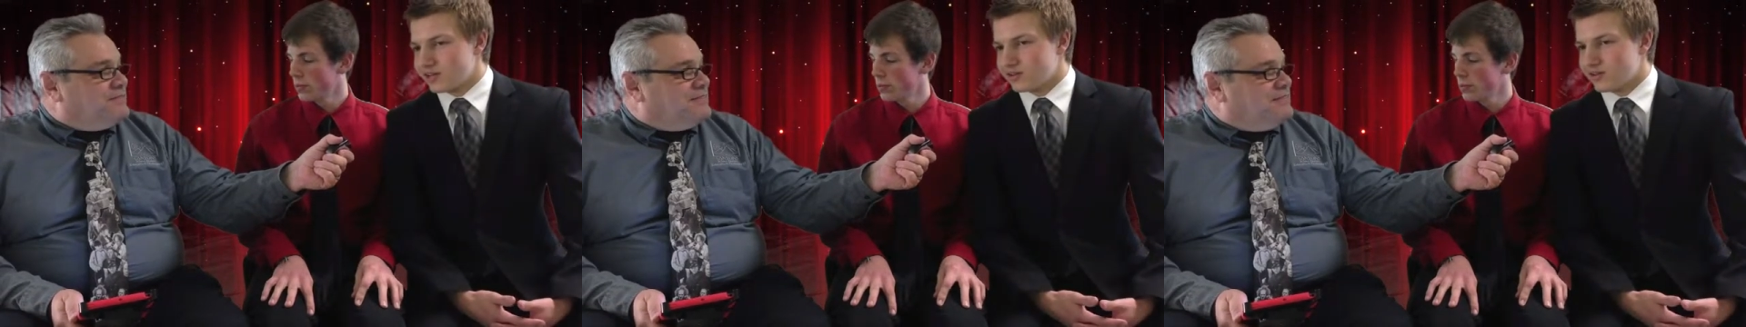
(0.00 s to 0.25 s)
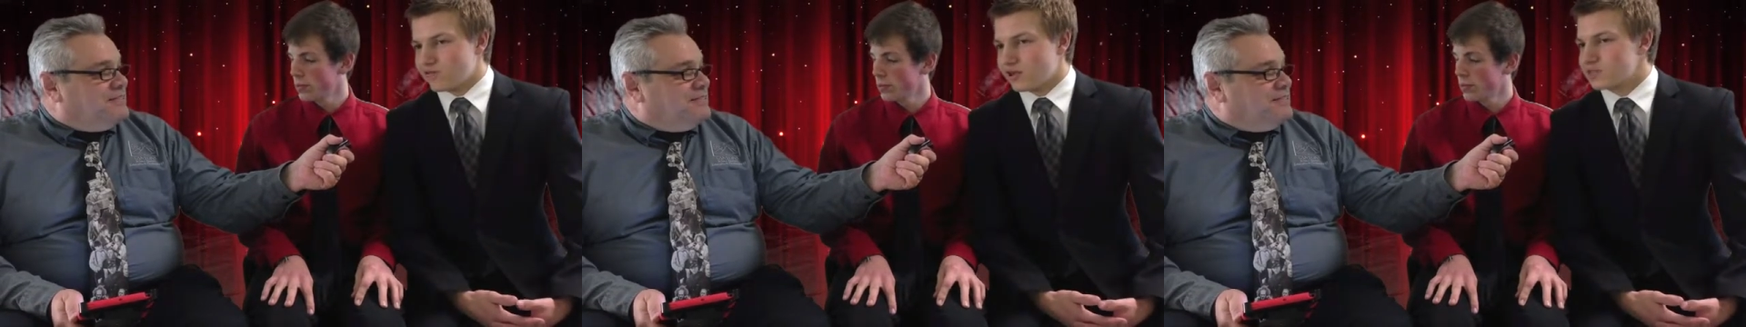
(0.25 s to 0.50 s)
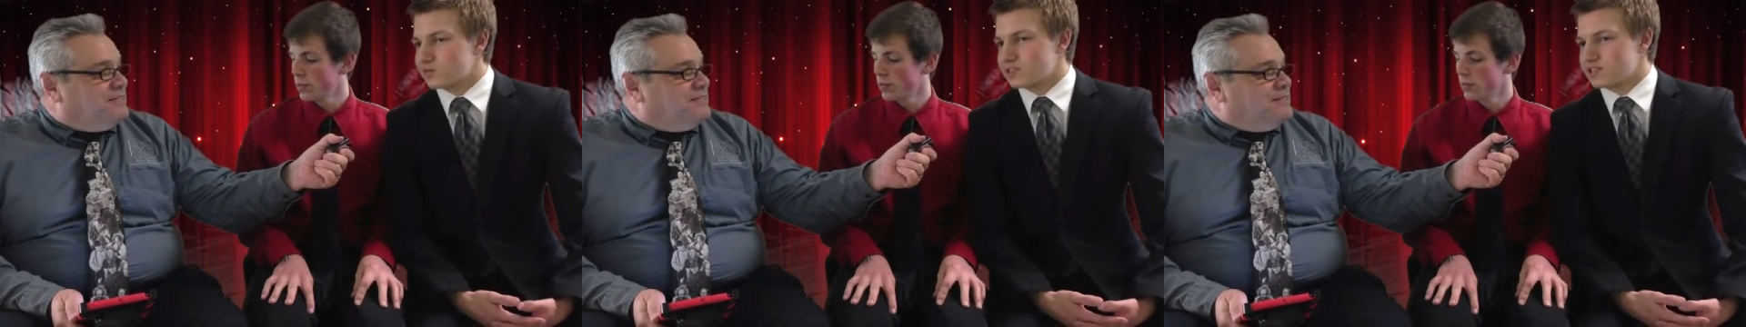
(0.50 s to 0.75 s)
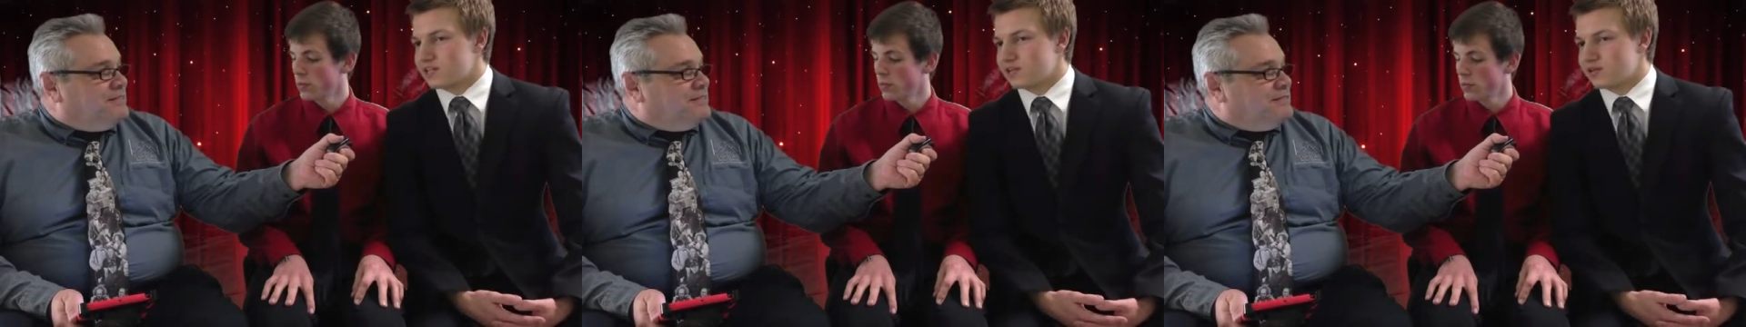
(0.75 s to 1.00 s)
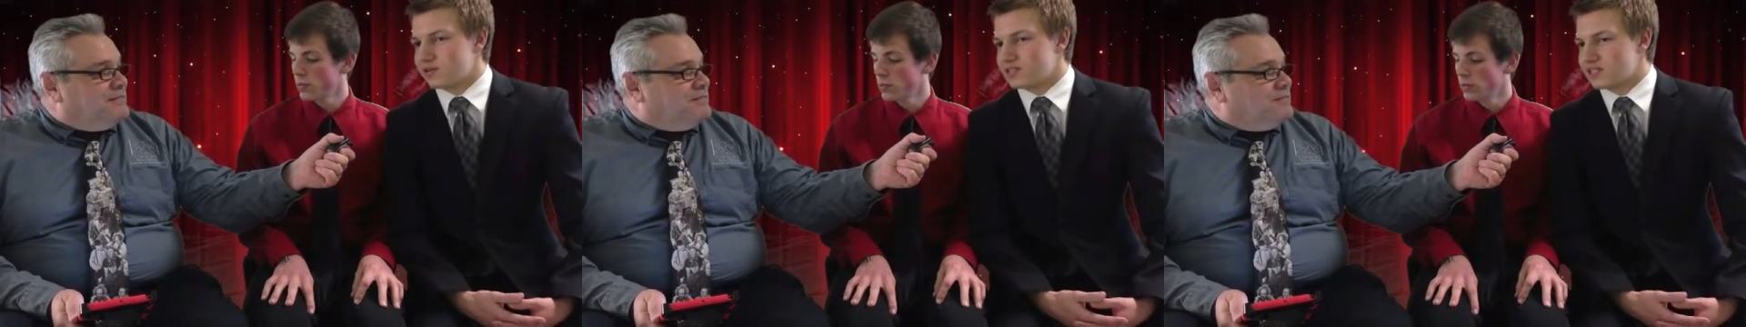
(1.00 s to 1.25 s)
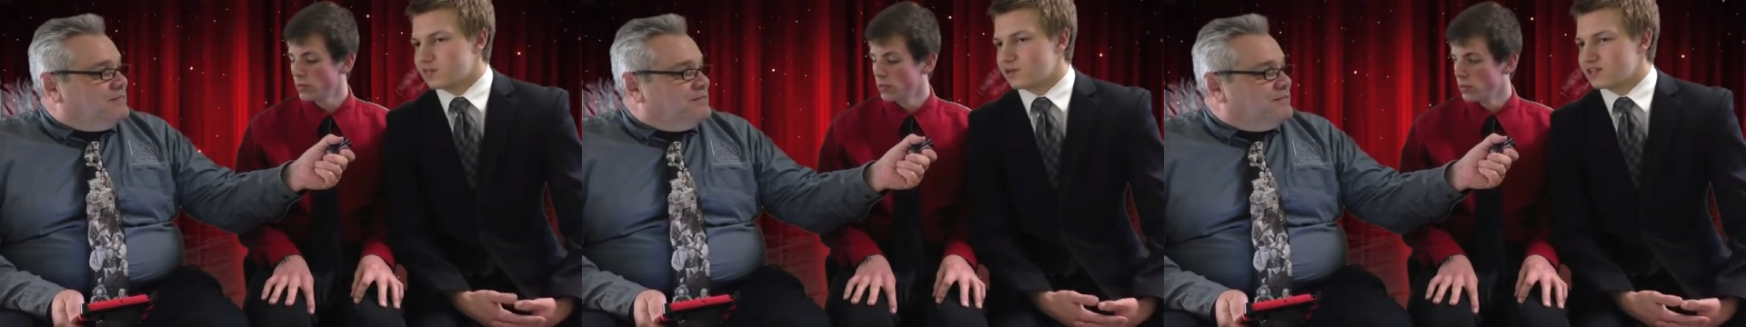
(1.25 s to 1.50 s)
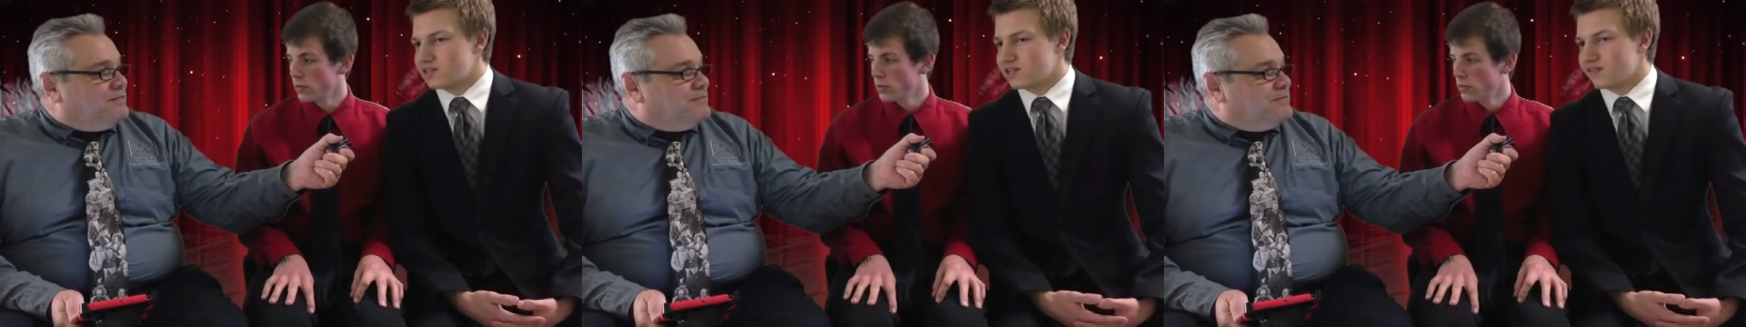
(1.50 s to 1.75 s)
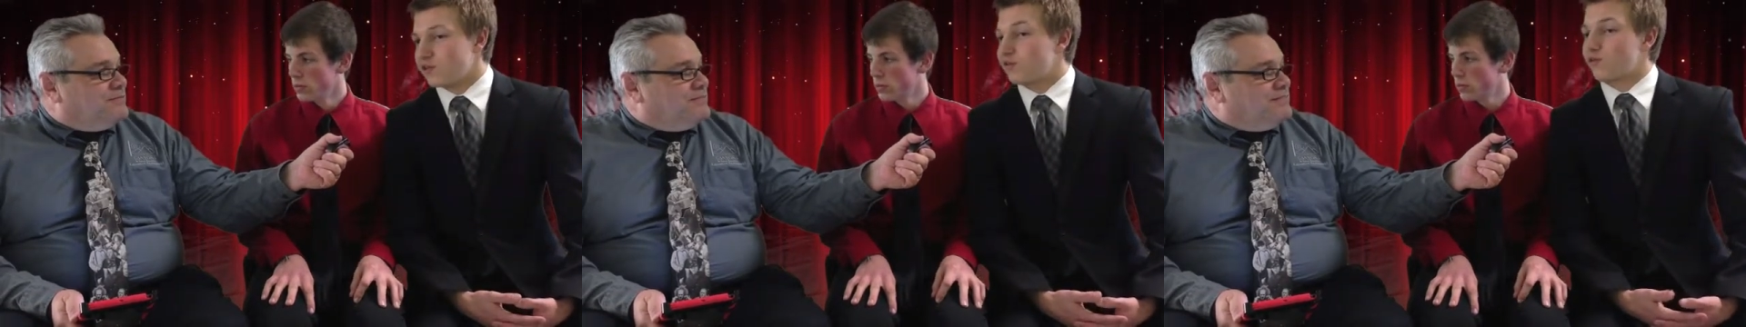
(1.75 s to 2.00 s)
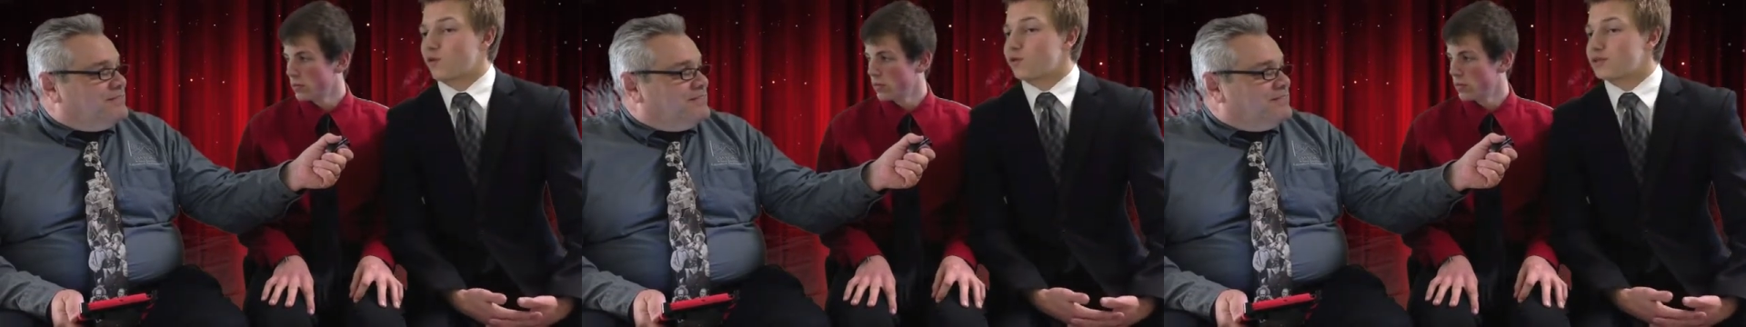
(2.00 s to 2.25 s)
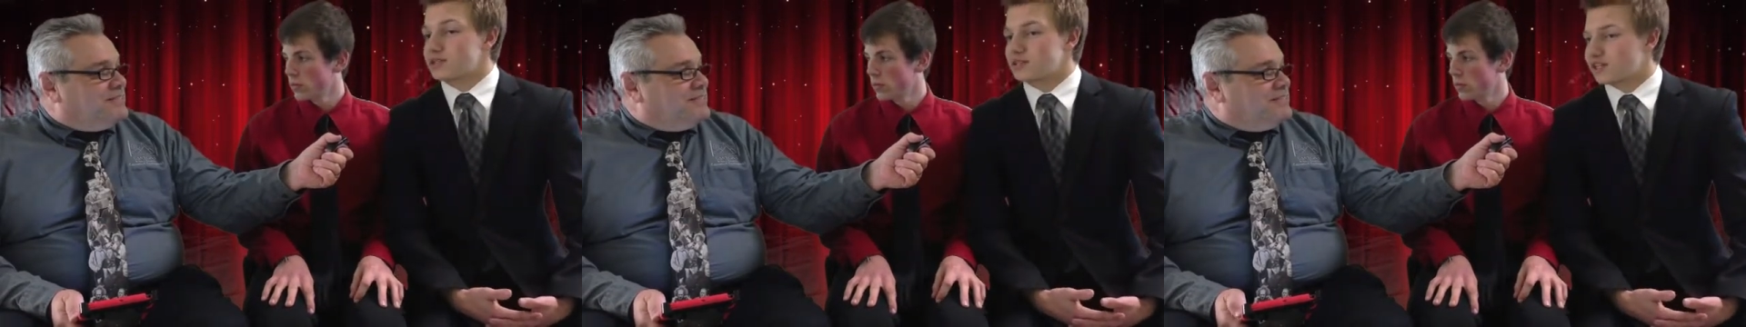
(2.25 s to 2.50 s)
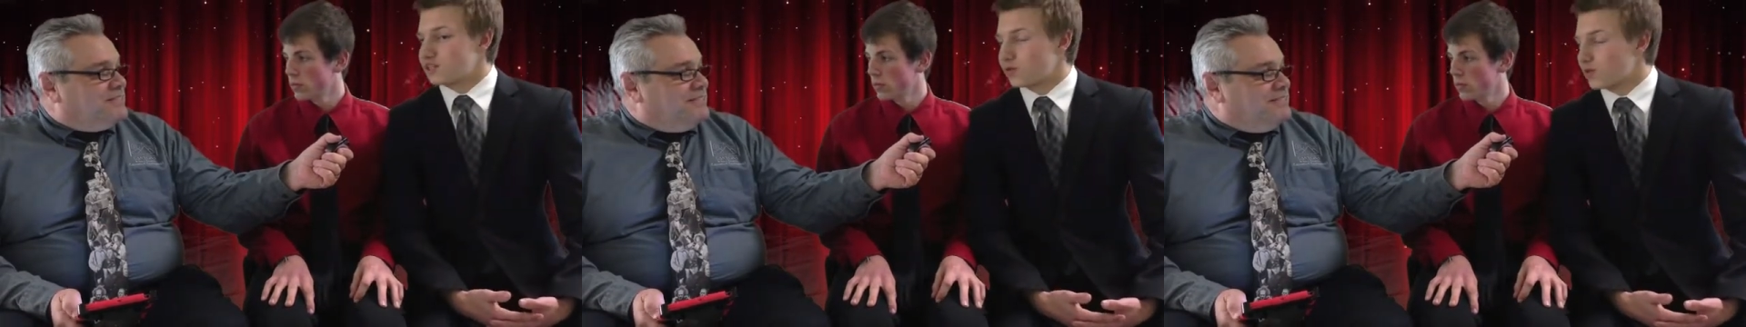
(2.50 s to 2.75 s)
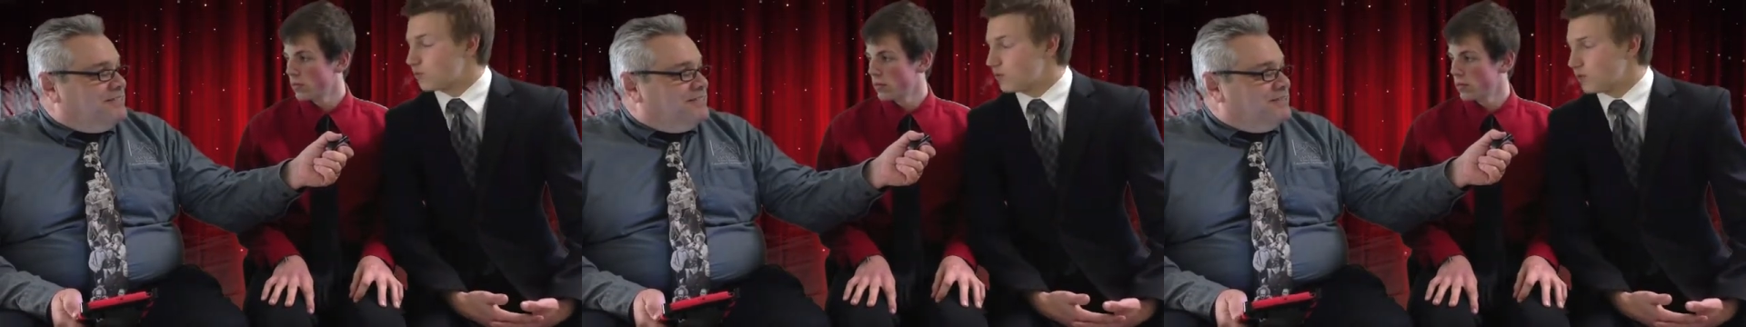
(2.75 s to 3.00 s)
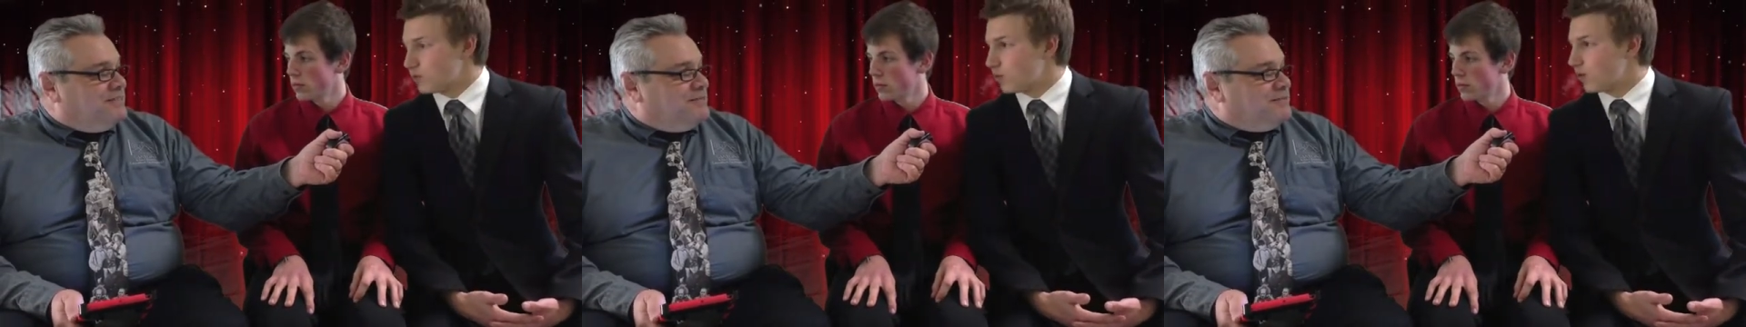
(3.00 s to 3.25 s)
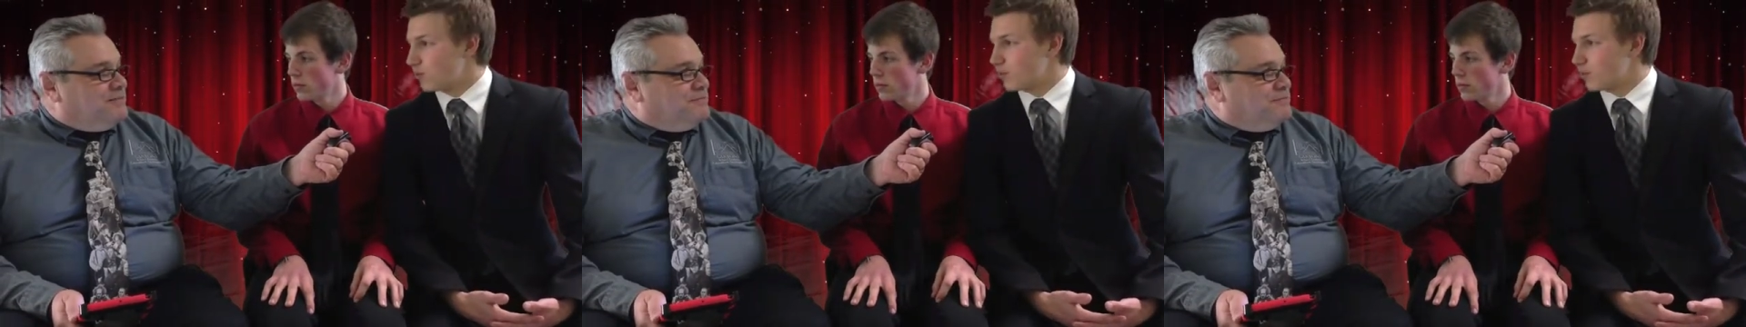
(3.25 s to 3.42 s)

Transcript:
Speaker 1: and your friends would send you these emails saying, "If you don't forward this to like 20 people by